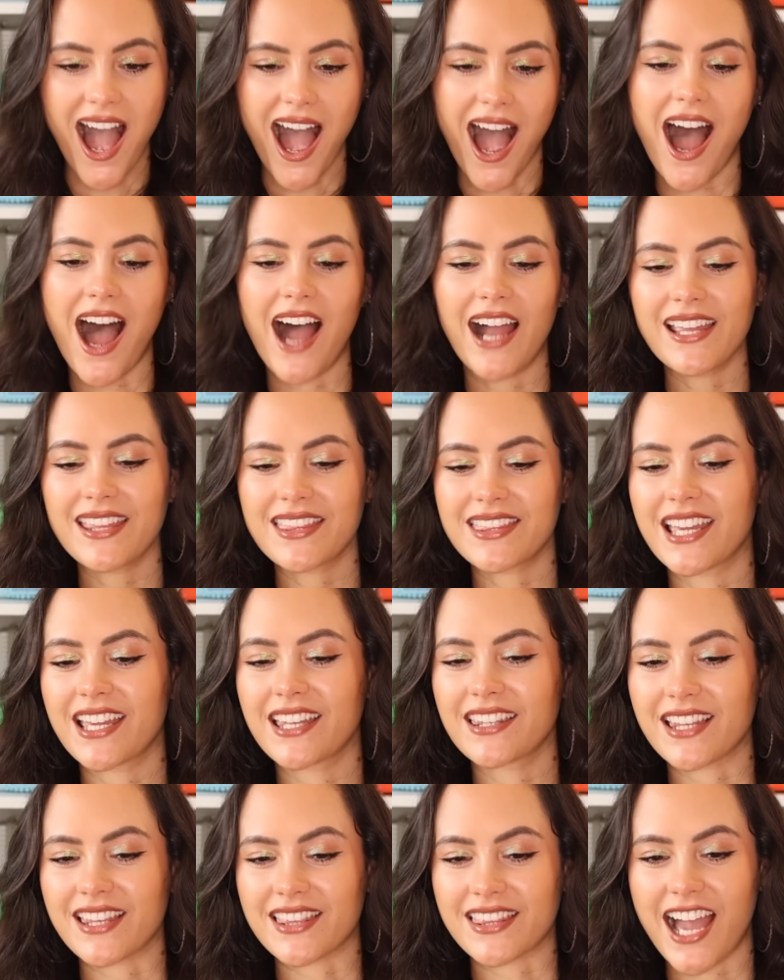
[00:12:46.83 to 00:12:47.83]
I
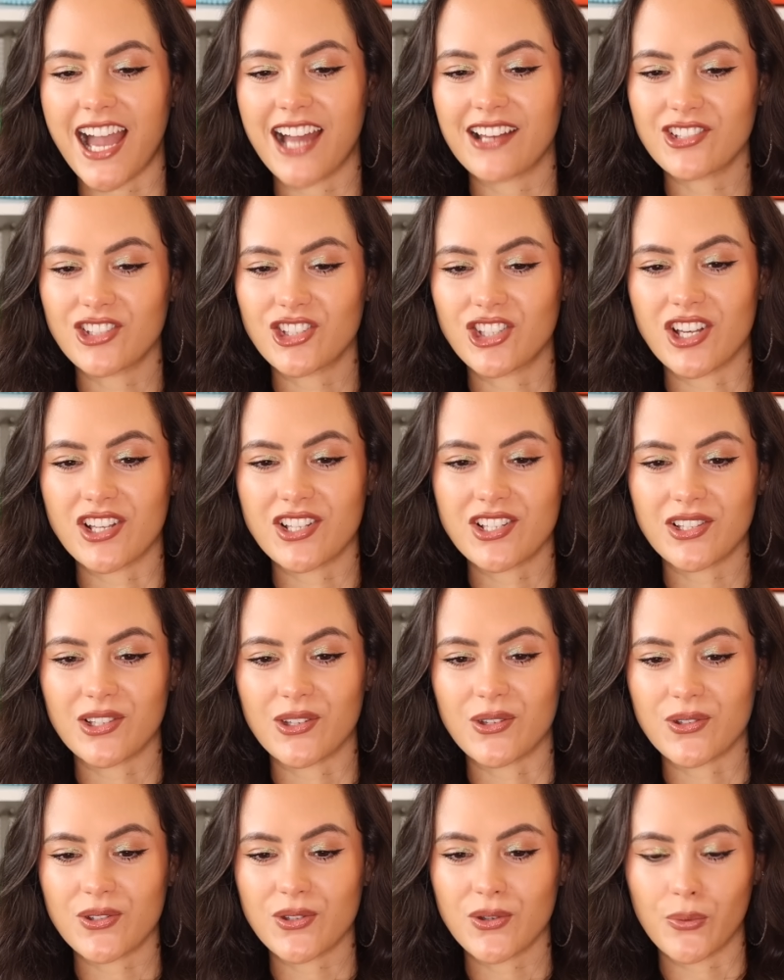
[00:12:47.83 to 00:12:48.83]
think that just
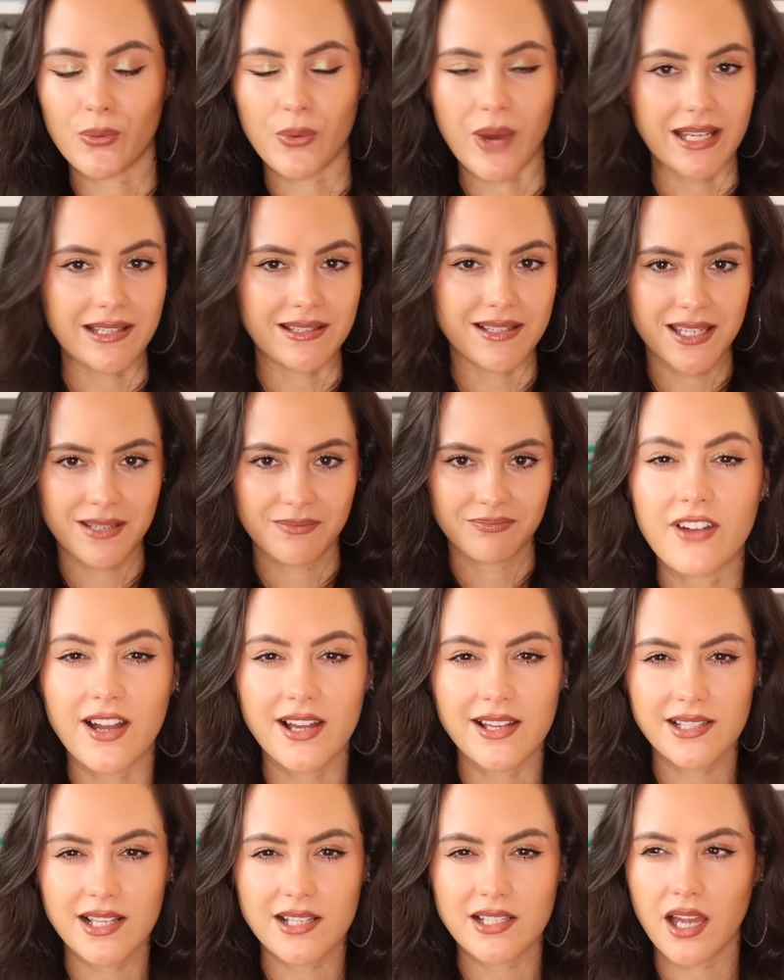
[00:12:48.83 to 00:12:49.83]
looks great.
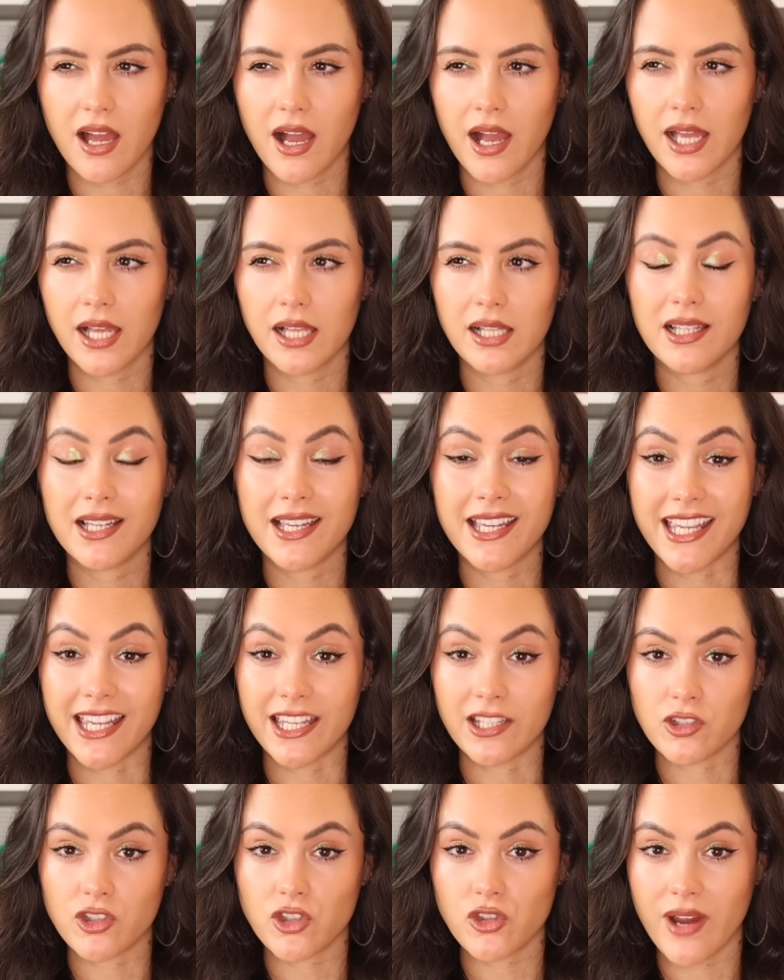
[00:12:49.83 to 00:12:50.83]
Versatile,
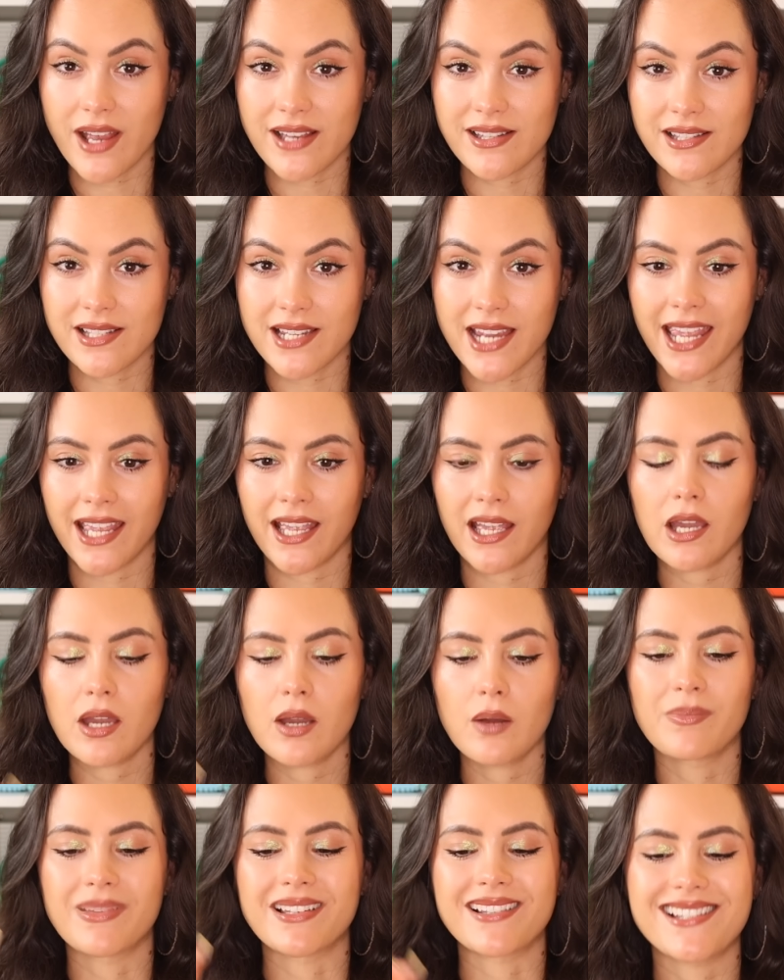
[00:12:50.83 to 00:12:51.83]
interesting,
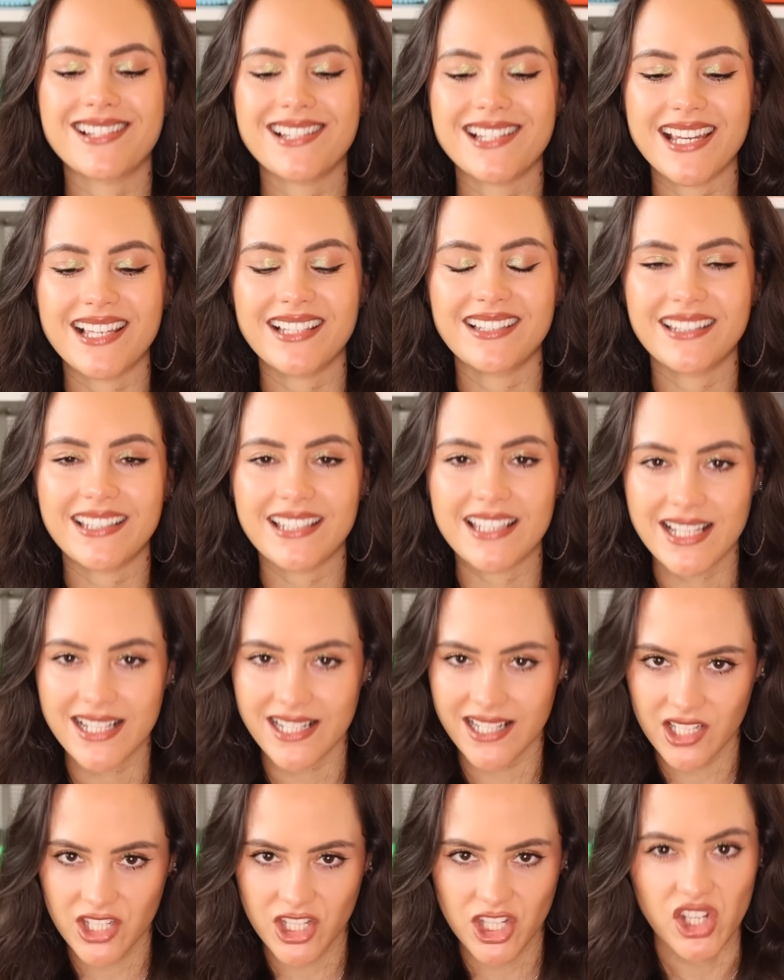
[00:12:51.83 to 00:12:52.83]
but still
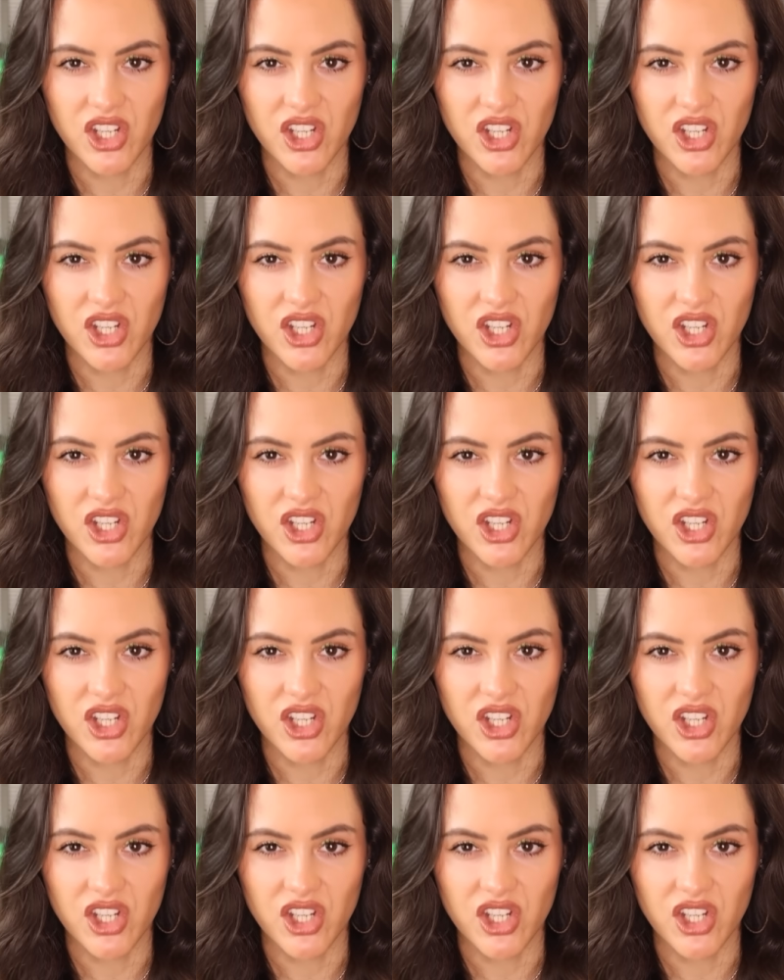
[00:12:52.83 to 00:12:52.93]
easy to